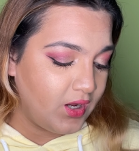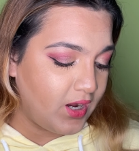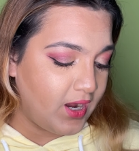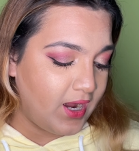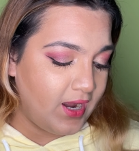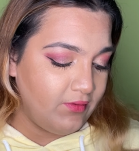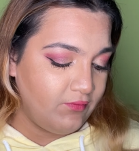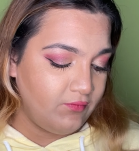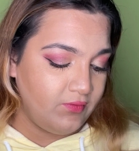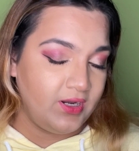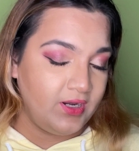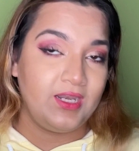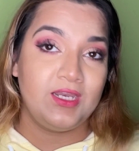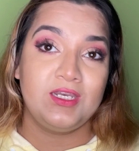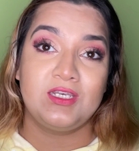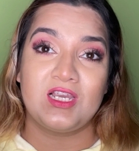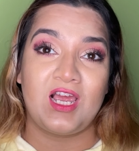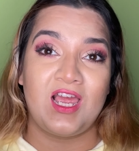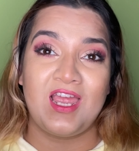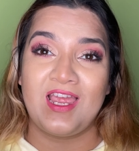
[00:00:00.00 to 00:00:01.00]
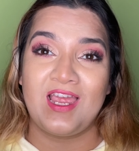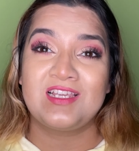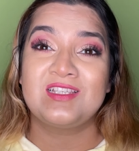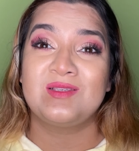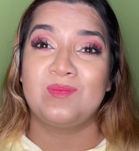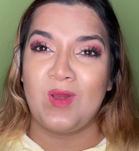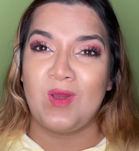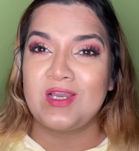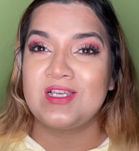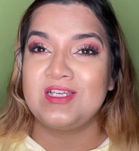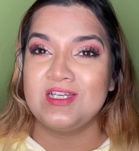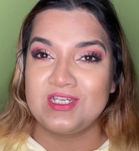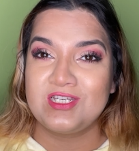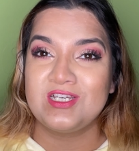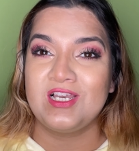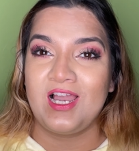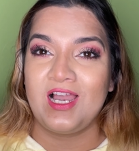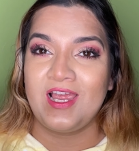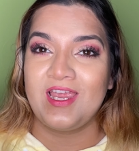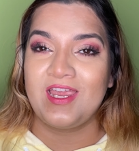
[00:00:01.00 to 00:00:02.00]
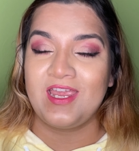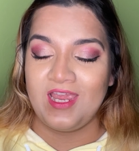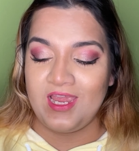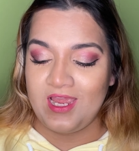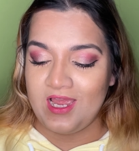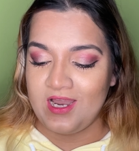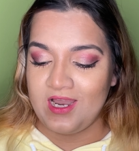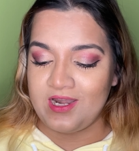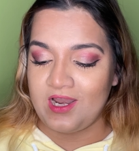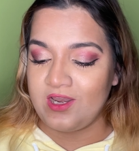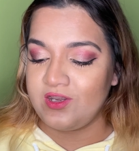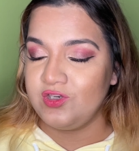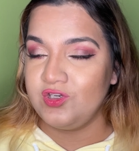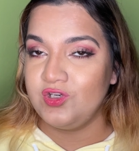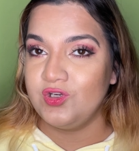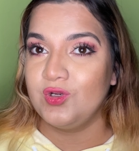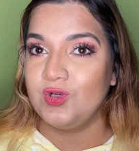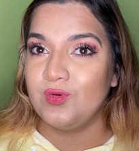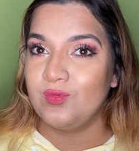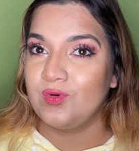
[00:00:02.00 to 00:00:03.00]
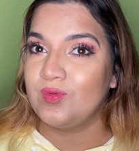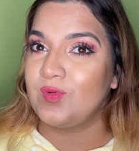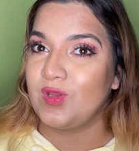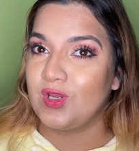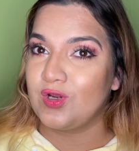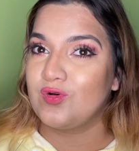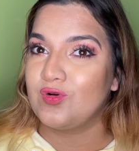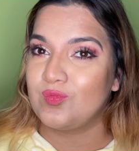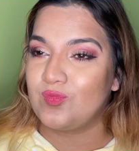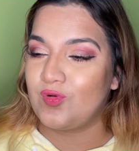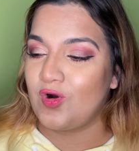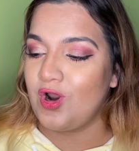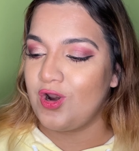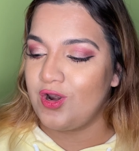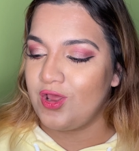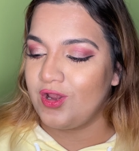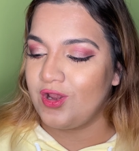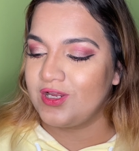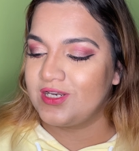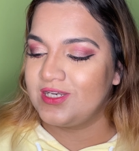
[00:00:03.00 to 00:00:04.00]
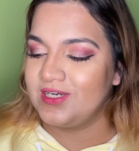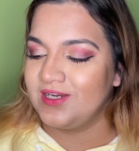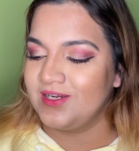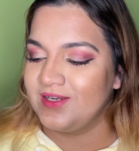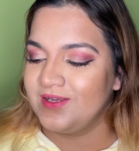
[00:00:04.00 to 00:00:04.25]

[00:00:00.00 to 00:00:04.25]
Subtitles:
I expected to like it and I knew it would be a good product.